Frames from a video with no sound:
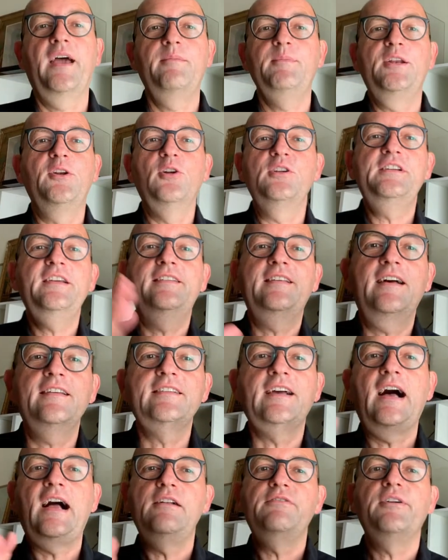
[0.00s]
I mean, all these
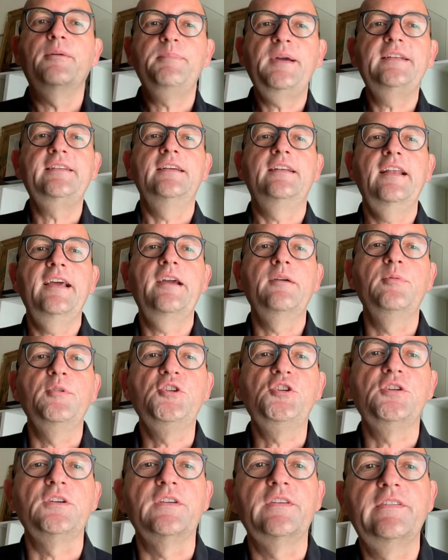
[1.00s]
other alphabetic
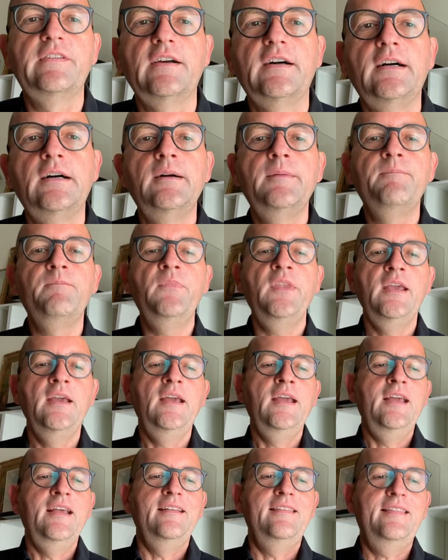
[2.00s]
languages
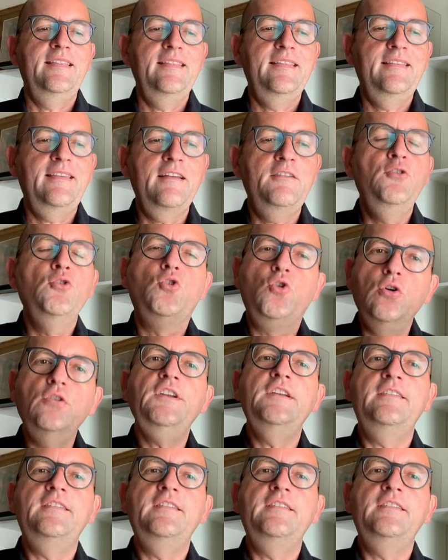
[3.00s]
that you could,